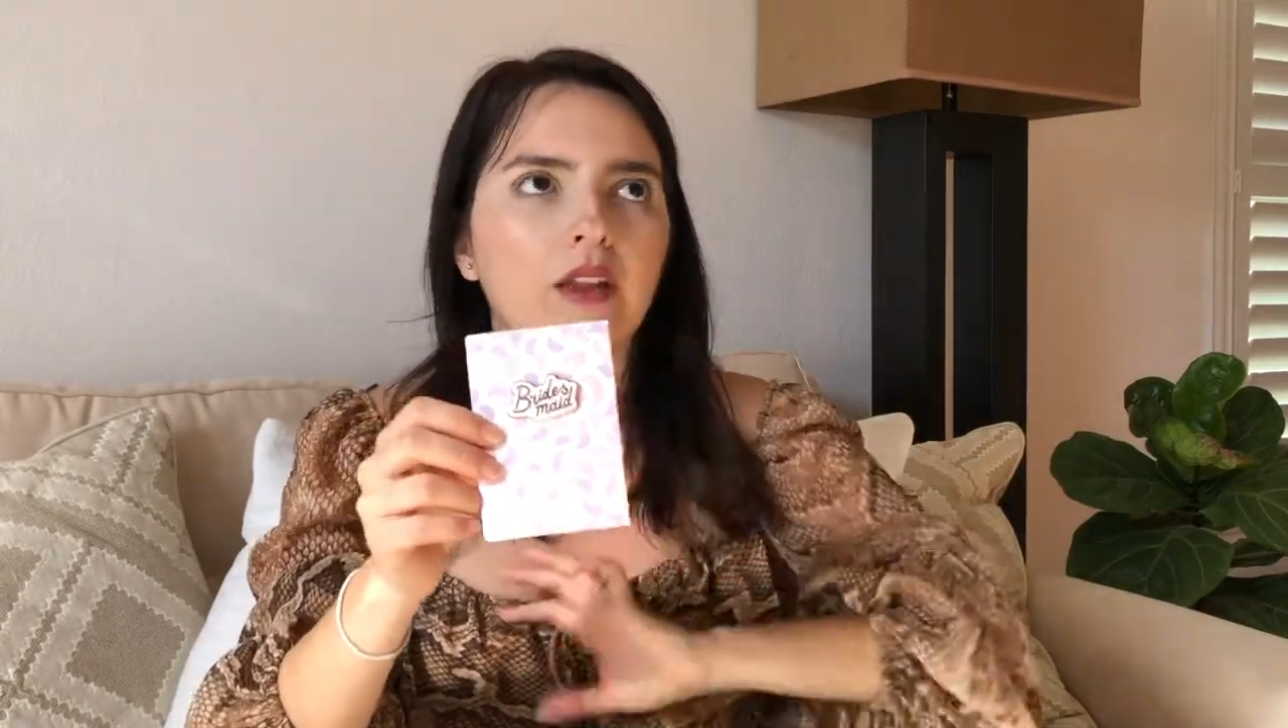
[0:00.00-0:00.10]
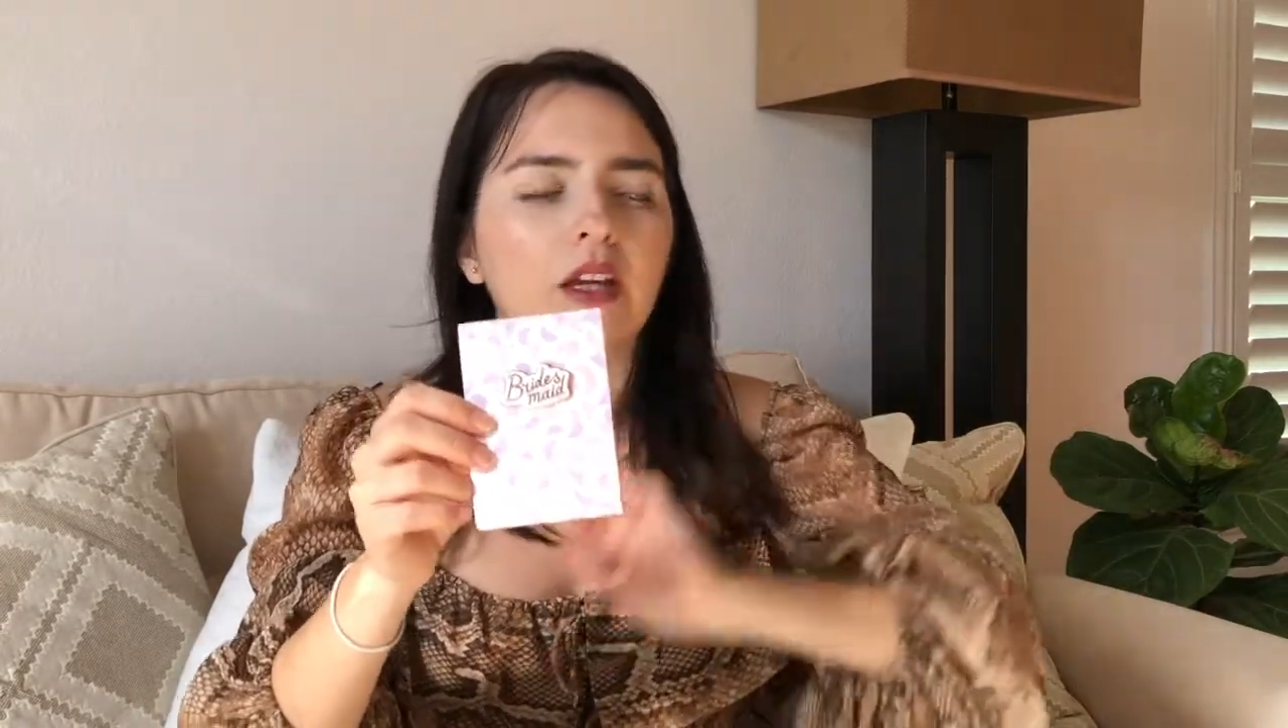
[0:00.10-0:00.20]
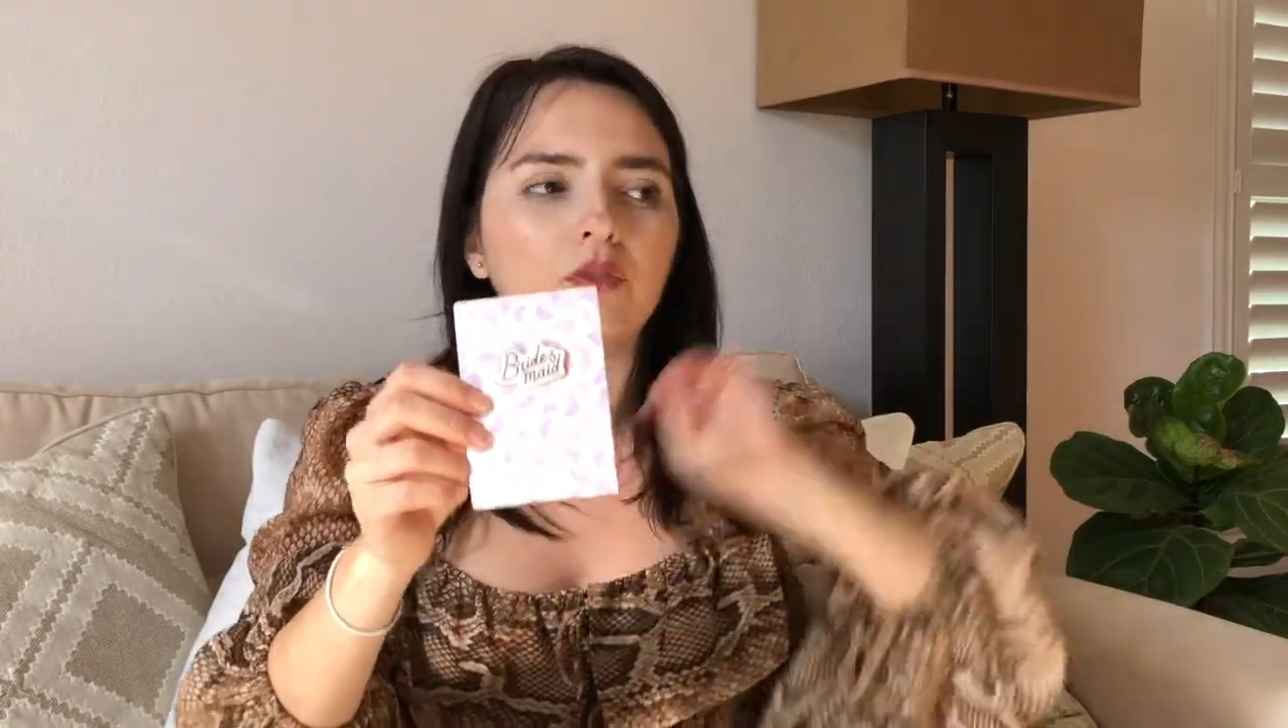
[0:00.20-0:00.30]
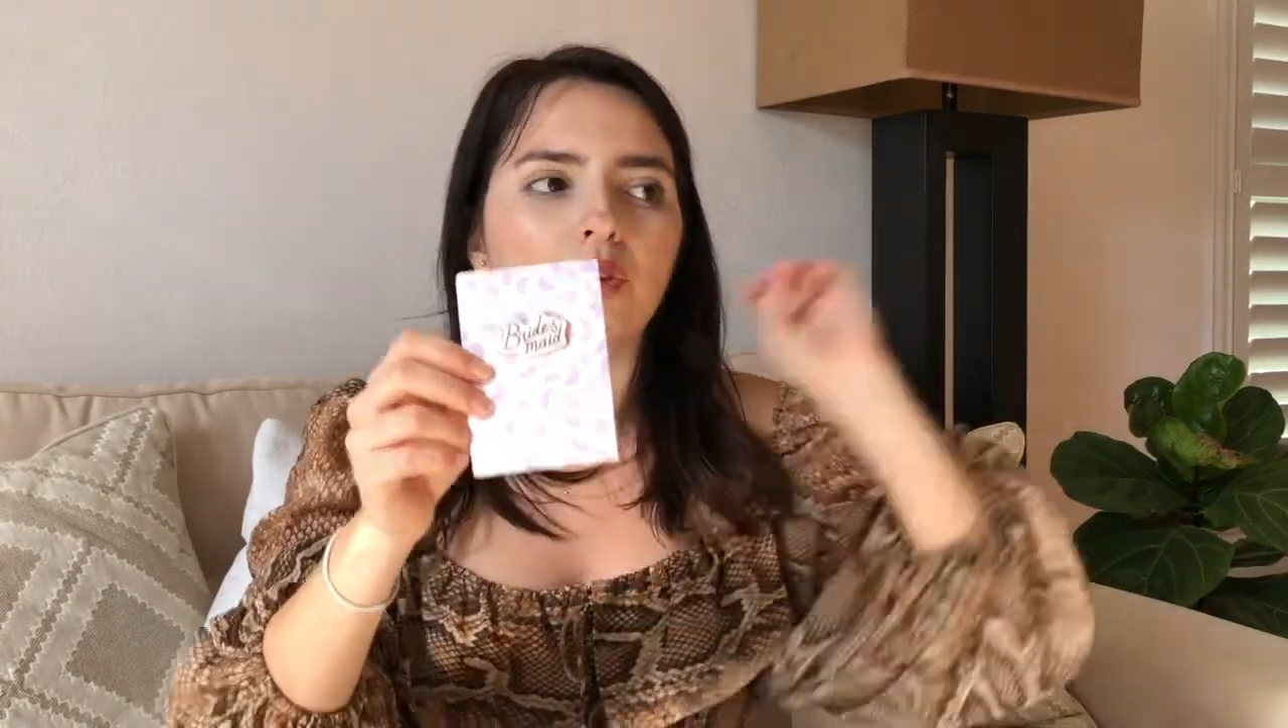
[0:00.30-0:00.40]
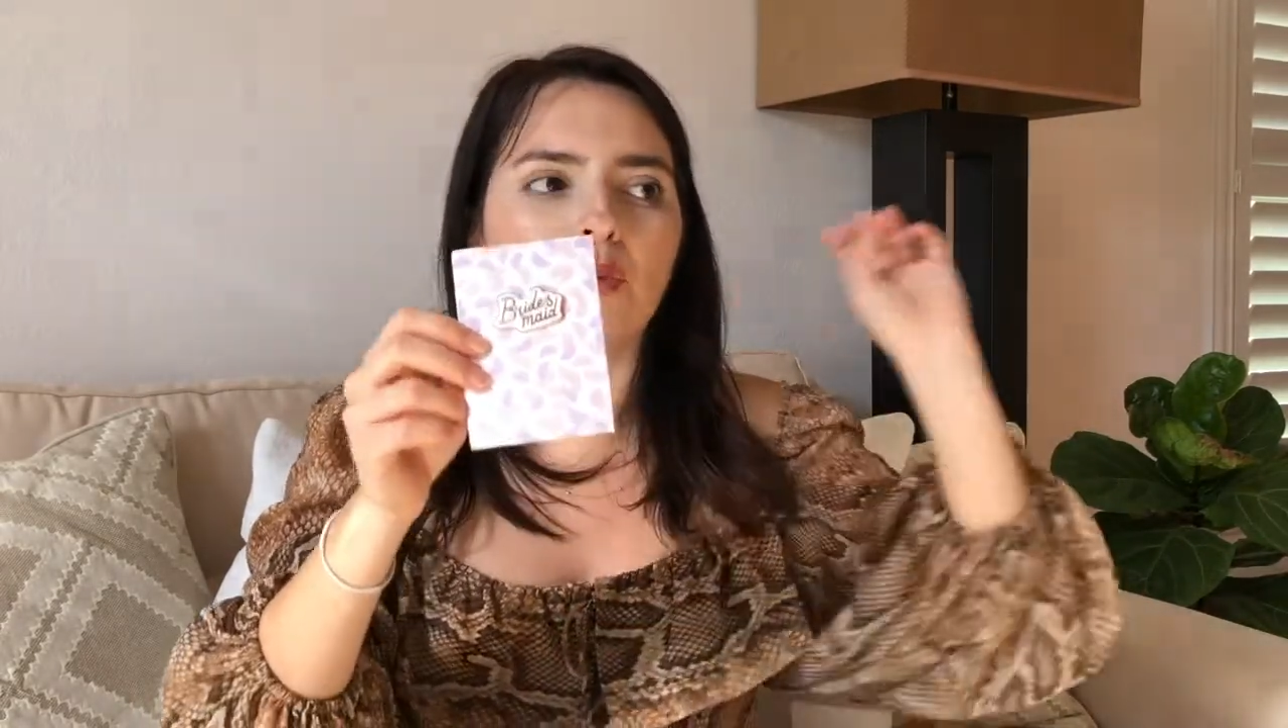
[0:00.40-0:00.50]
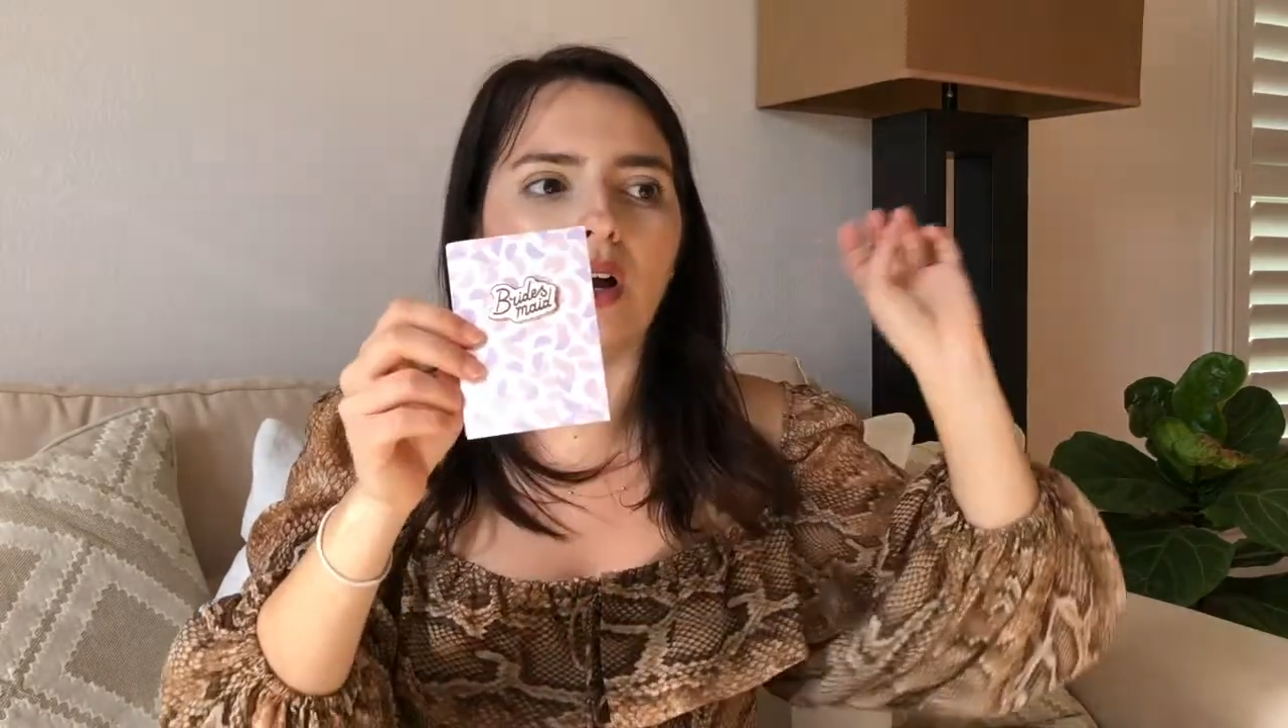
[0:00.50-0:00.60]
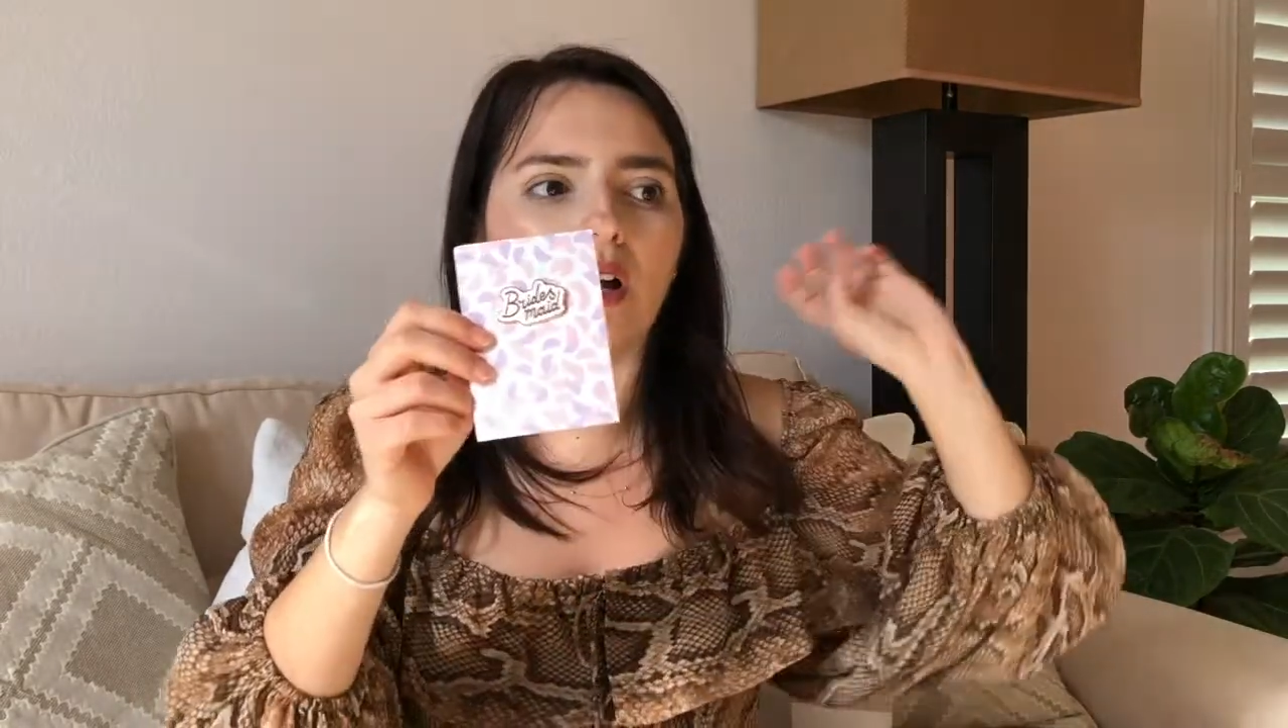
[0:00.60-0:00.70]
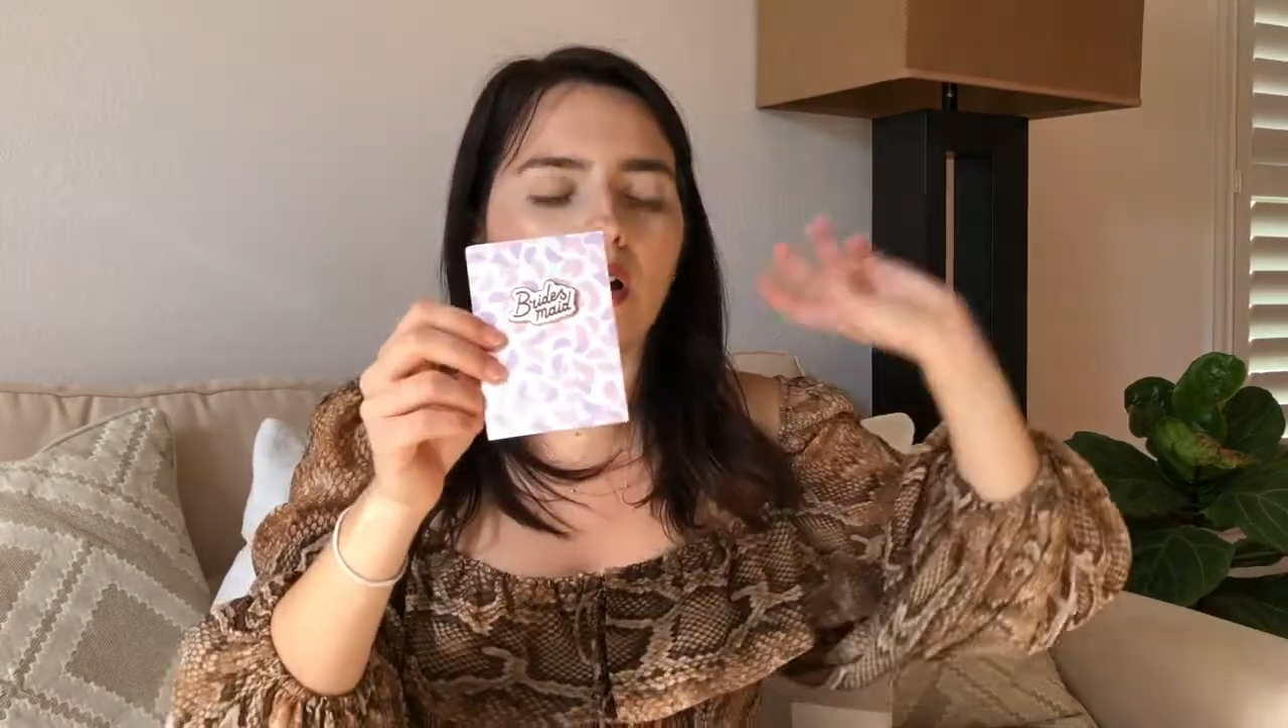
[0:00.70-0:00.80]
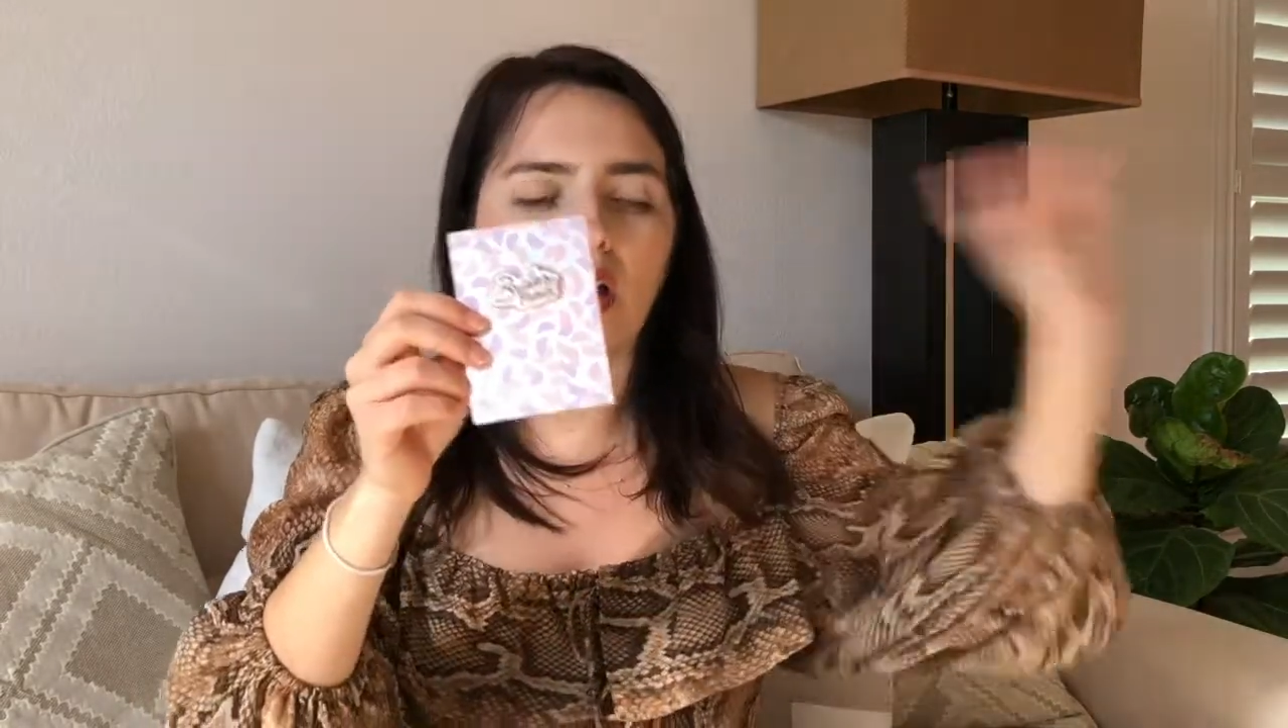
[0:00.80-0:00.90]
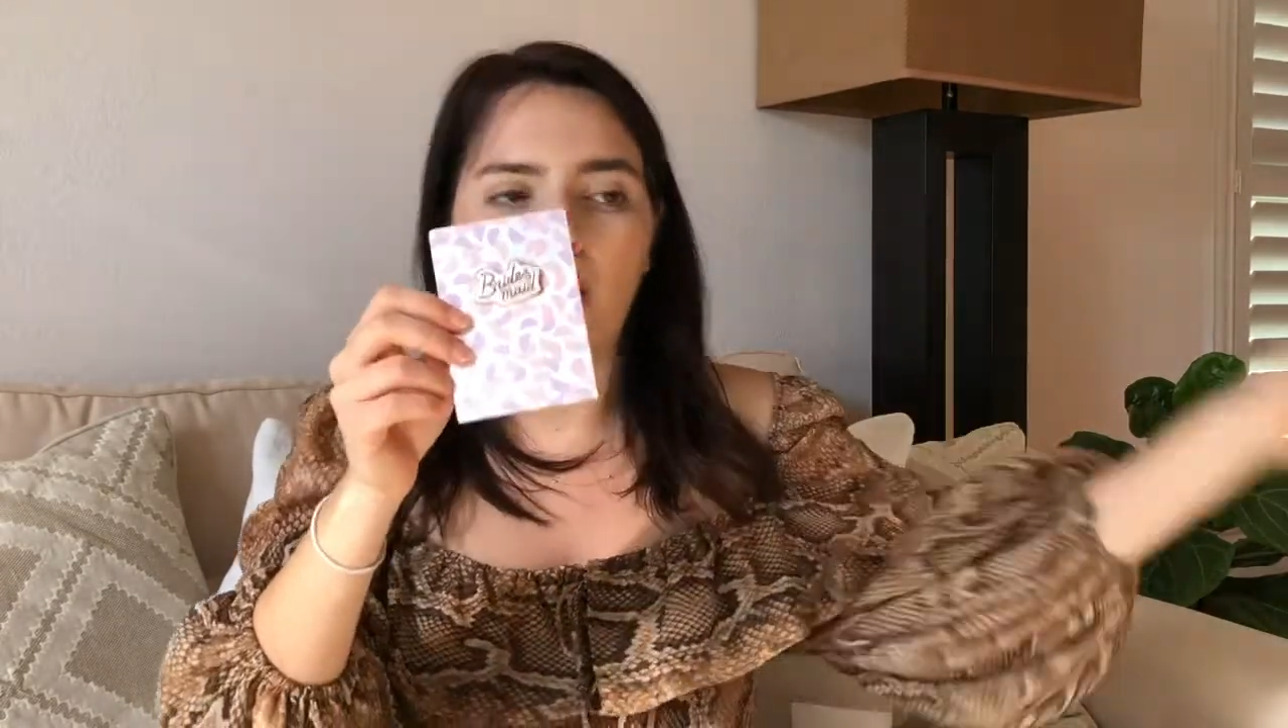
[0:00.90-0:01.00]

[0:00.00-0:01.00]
like if you want a